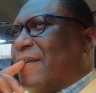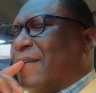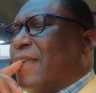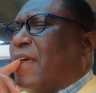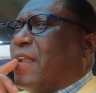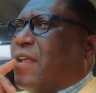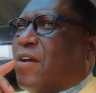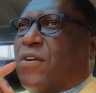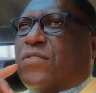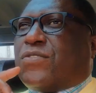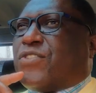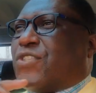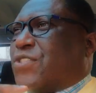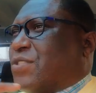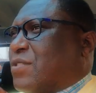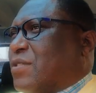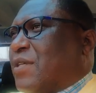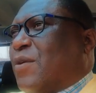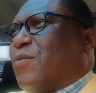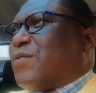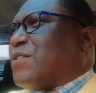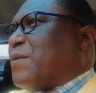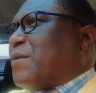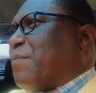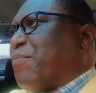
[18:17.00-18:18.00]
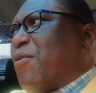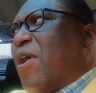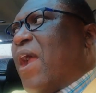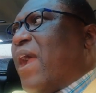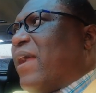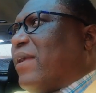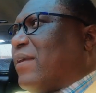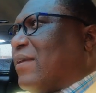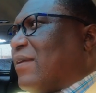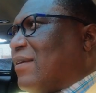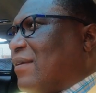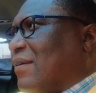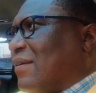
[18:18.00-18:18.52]
No, just, it was a
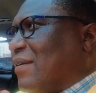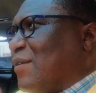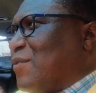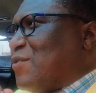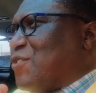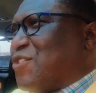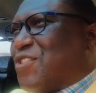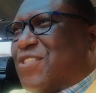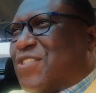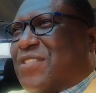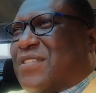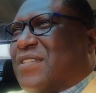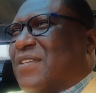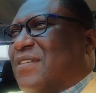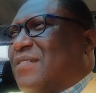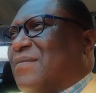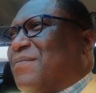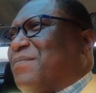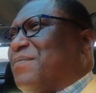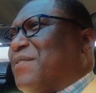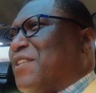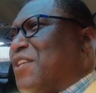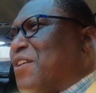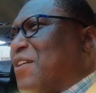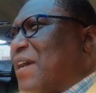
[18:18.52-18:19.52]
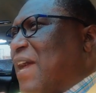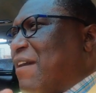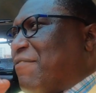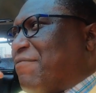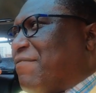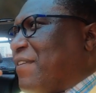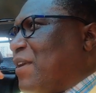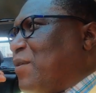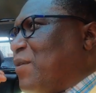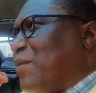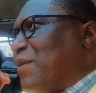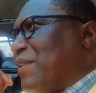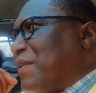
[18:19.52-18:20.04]
prank. It was just to, you know,
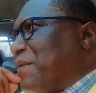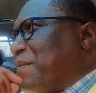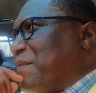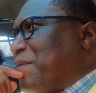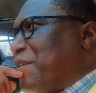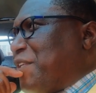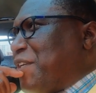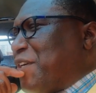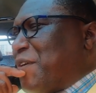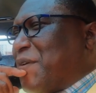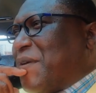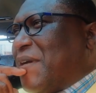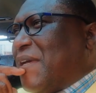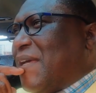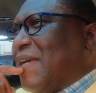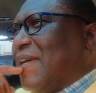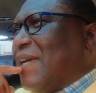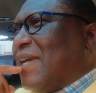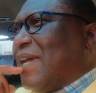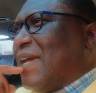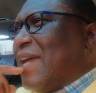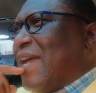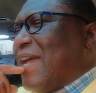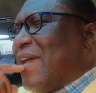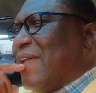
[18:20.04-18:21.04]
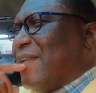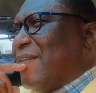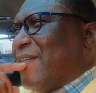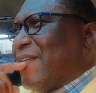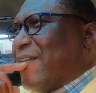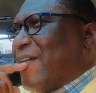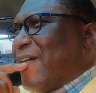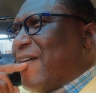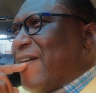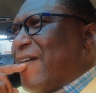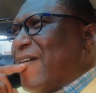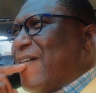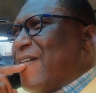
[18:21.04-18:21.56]
have fun with him, you know.
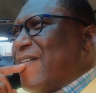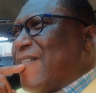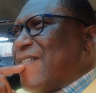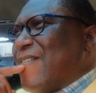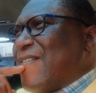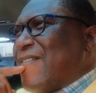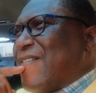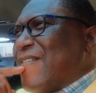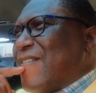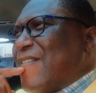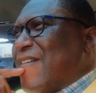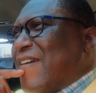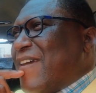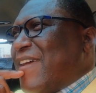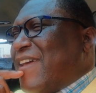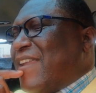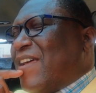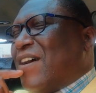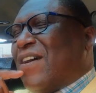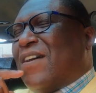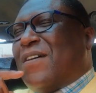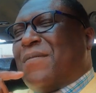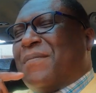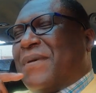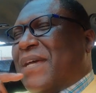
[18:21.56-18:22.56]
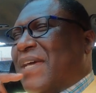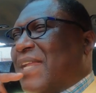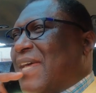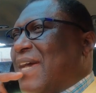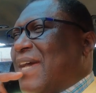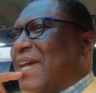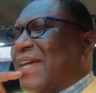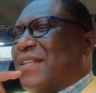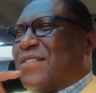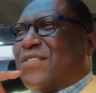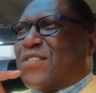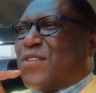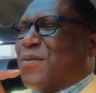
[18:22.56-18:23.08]
And oh
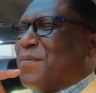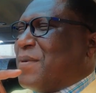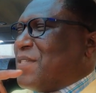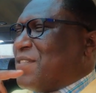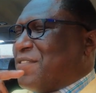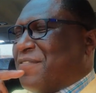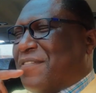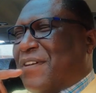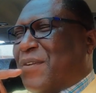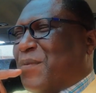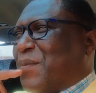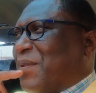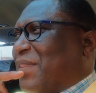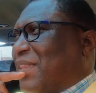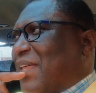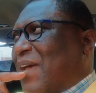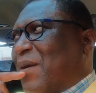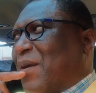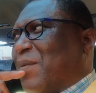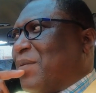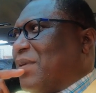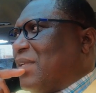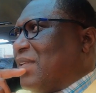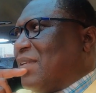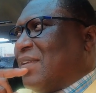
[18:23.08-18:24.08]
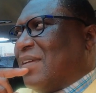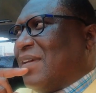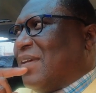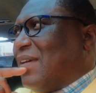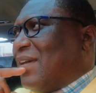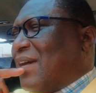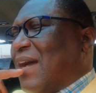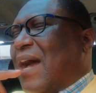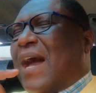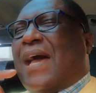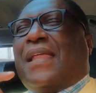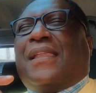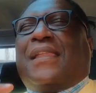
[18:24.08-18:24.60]
man, I had so much fun with that one.
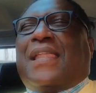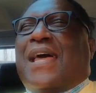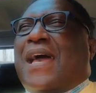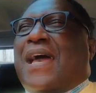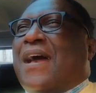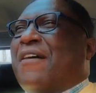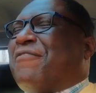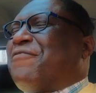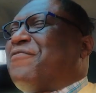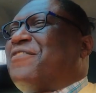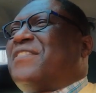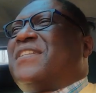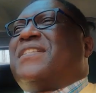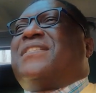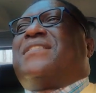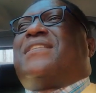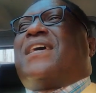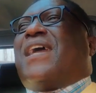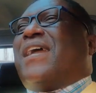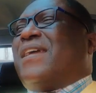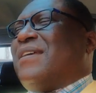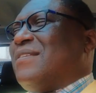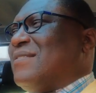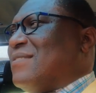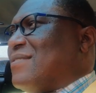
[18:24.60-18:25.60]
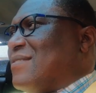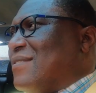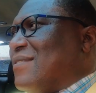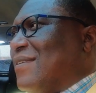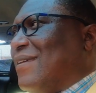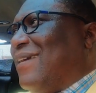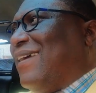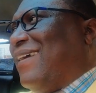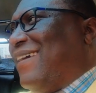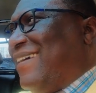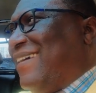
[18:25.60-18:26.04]
I laughed for days.